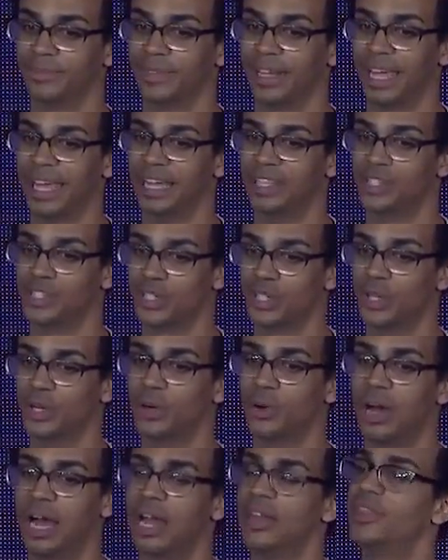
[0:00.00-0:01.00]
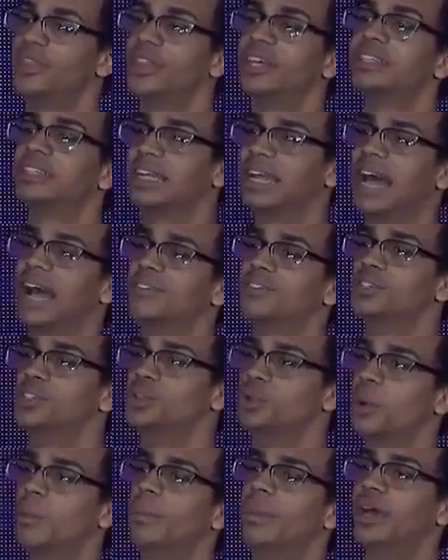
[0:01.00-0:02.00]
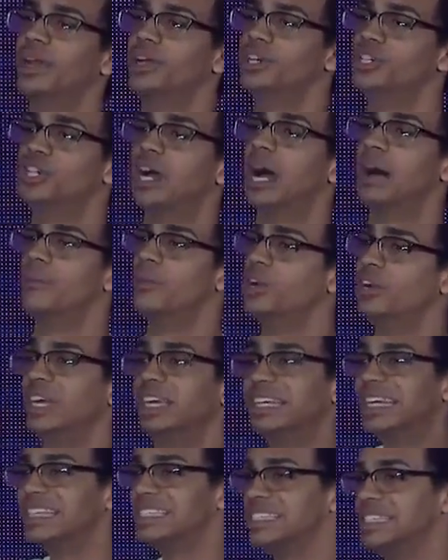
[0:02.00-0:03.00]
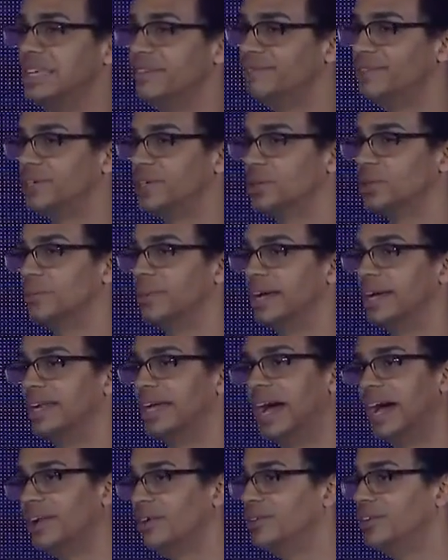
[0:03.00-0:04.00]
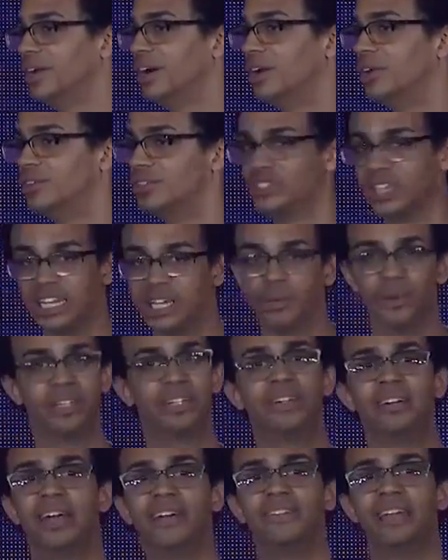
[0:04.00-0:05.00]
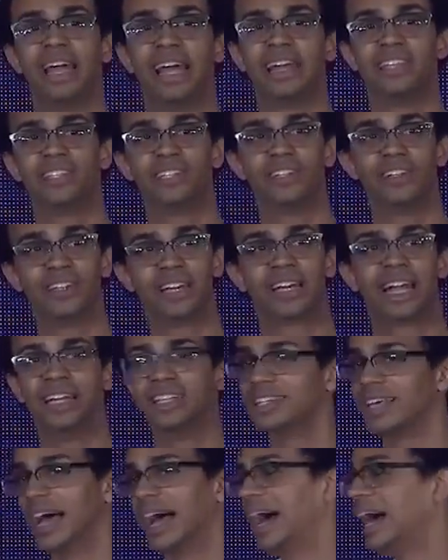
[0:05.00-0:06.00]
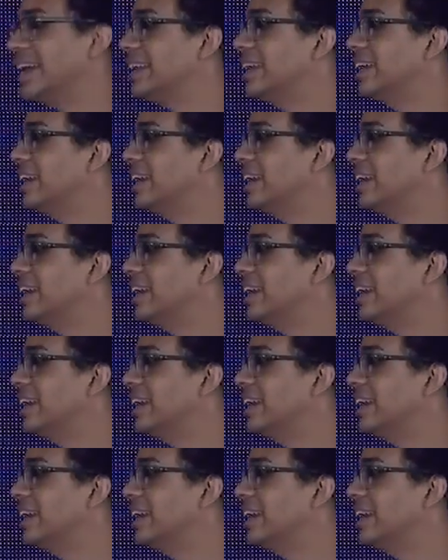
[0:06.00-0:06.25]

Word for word: and so I think that I have to do a better job. It gets difficult, man. I don't know. Does anyone here have the answer? No, like I, just, I,